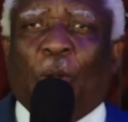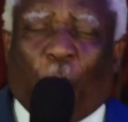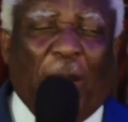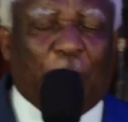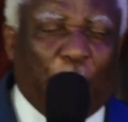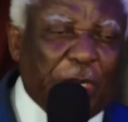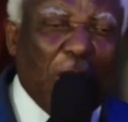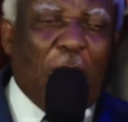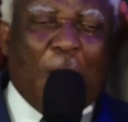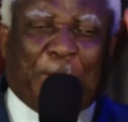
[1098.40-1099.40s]
When we
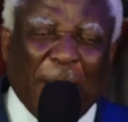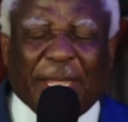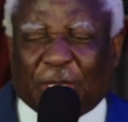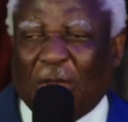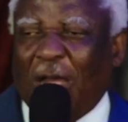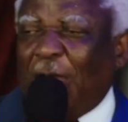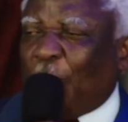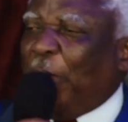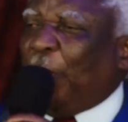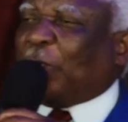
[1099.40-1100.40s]
don't obey
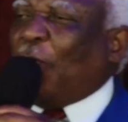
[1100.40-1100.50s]
God, when we